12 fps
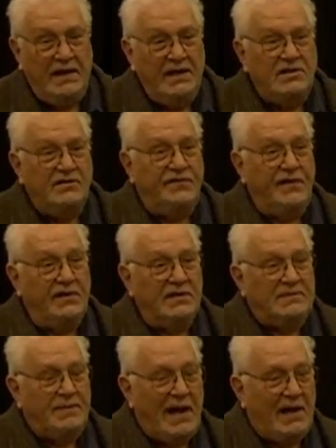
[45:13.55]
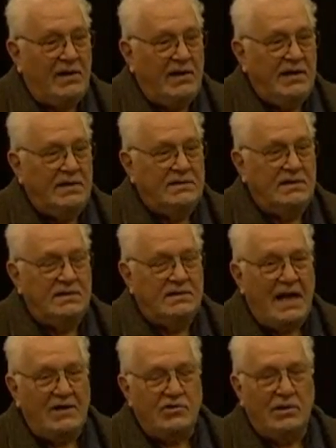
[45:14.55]
interference pattern is
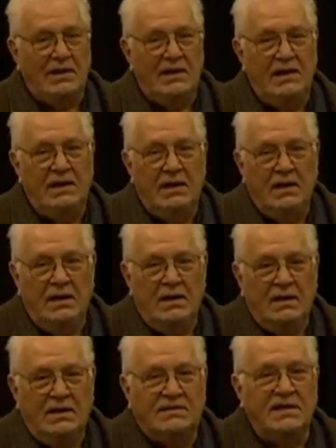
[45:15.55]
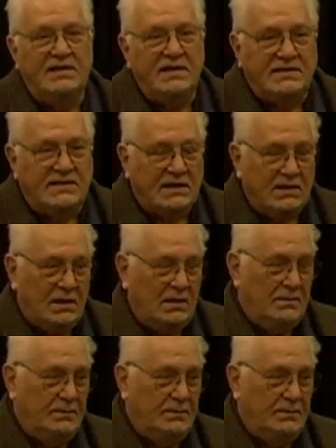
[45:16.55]
actually statistical.